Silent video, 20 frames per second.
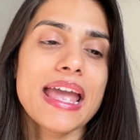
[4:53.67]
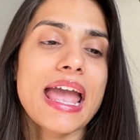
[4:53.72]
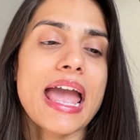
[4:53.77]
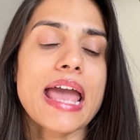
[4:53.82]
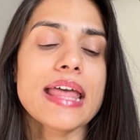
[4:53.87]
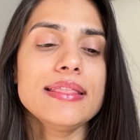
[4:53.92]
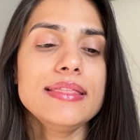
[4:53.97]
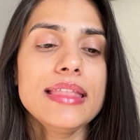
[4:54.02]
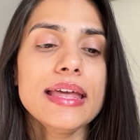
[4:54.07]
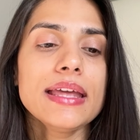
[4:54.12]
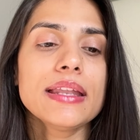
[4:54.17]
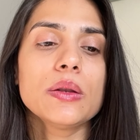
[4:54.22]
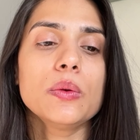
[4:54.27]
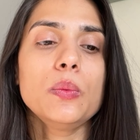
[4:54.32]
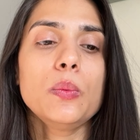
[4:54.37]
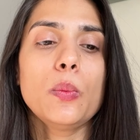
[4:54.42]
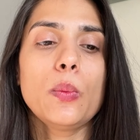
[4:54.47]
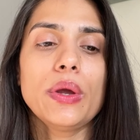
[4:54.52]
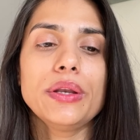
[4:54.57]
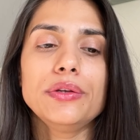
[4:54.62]
And then
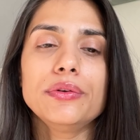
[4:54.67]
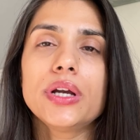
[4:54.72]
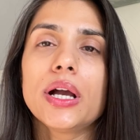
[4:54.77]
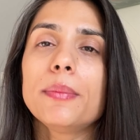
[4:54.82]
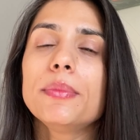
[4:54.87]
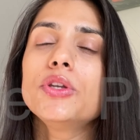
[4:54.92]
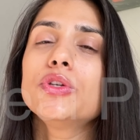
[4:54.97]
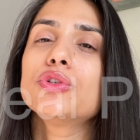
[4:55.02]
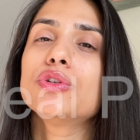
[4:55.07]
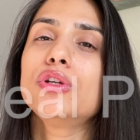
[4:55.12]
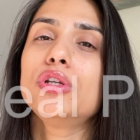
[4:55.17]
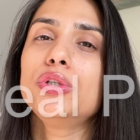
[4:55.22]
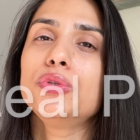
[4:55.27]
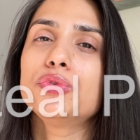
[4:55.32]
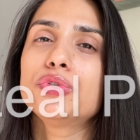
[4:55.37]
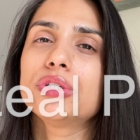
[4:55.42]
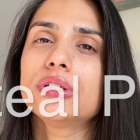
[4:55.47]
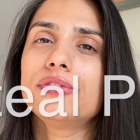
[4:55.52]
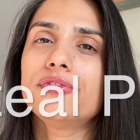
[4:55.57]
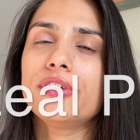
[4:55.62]
when you come into your
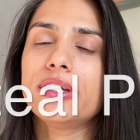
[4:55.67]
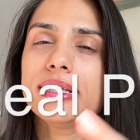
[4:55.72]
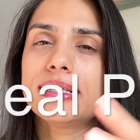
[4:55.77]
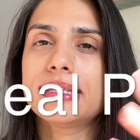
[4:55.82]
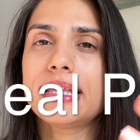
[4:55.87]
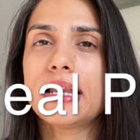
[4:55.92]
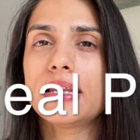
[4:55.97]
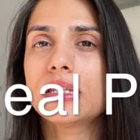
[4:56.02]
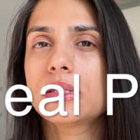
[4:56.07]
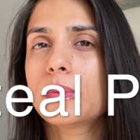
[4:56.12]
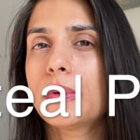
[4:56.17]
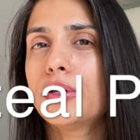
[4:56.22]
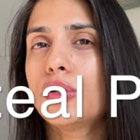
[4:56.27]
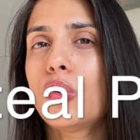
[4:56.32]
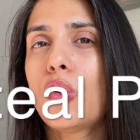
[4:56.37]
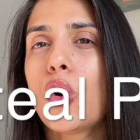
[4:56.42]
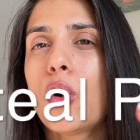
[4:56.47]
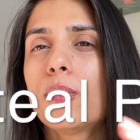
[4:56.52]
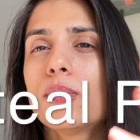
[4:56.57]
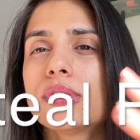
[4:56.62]
luteal phase, that is when your
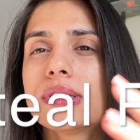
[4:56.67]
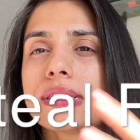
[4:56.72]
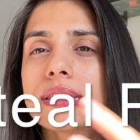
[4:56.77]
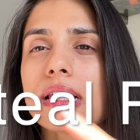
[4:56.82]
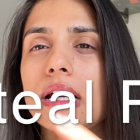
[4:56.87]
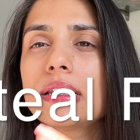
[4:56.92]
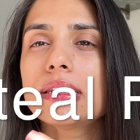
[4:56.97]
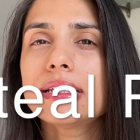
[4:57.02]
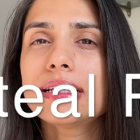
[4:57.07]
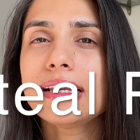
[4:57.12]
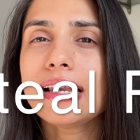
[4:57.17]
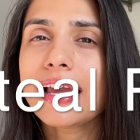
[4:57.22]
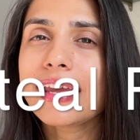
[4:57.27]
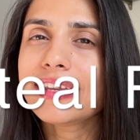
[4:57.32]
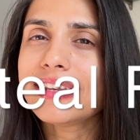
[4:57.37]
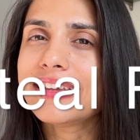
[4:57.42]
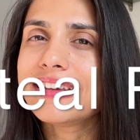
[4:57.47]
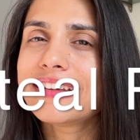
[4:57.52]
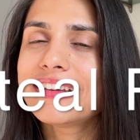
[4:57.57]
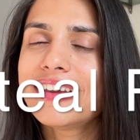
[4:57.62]
hormones start
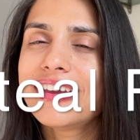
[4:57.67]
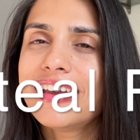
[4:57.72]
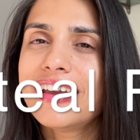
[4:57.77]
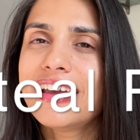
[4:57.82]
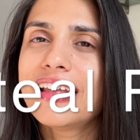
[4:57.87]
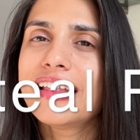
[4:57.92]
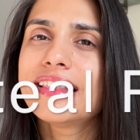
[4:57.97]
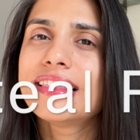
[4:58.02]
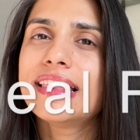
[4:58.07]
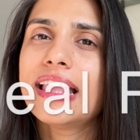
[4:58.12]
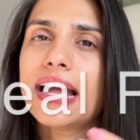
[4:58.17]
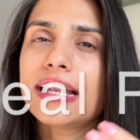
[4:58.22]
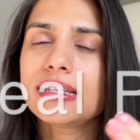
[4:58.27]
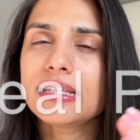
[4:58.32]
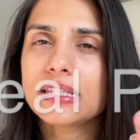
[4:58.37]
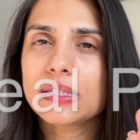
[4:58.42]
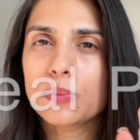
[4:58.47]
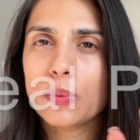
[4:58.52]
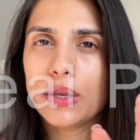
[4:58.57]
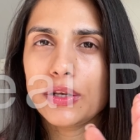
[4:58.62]
declining. That
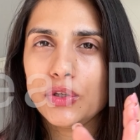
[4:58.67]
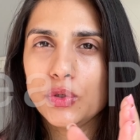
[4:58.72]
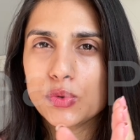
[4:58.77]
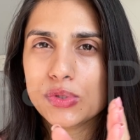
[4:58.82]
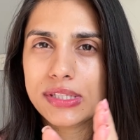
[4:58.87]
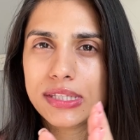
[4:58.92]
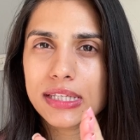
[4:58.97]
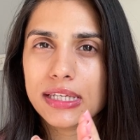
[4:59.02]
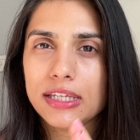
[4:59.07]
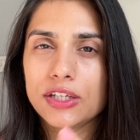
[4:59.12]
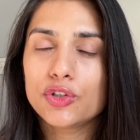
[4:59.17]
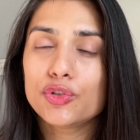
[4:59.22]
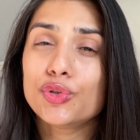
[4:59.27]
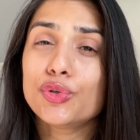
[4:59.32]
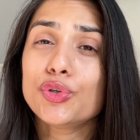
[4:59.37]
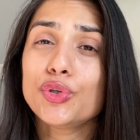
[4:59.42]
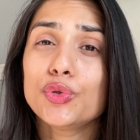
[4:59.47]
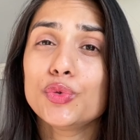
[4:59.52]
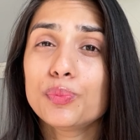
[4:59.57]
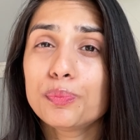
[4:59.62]
is when you see,
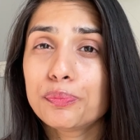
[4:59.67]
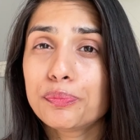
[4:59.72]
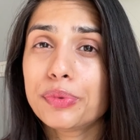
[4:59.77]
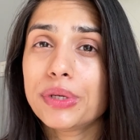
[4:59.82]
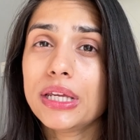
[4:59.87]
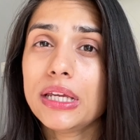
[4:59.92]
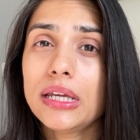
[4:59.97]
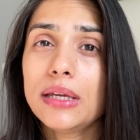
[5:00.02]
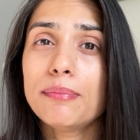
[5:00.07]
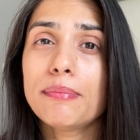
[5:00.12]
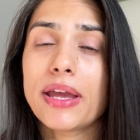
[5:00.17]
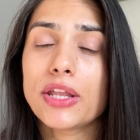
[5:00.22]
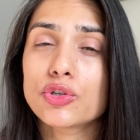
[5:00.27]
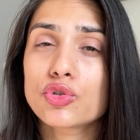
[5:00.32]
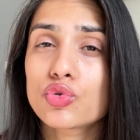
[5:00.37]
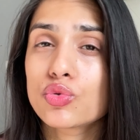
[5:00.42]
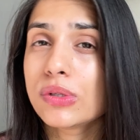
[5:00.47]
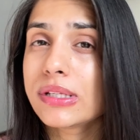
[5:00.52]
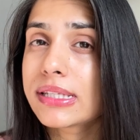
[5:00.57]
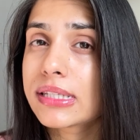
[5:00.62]
you
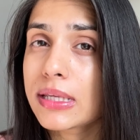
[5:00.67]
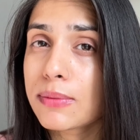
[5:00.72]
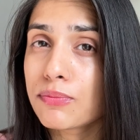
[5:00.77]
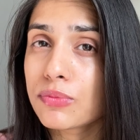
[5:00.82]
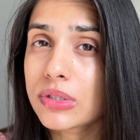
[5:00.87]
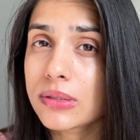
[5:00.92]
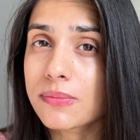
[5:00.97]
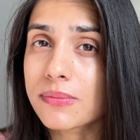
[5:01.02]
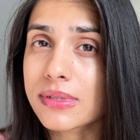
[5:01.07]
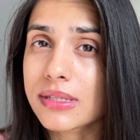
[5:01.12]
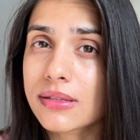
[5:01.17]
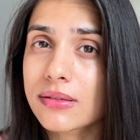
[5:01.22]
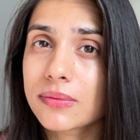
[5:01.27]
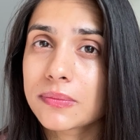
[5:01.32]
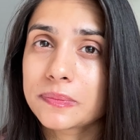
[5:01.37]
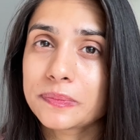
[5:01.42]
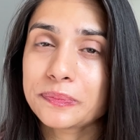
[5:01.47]
premenstrual symptoms.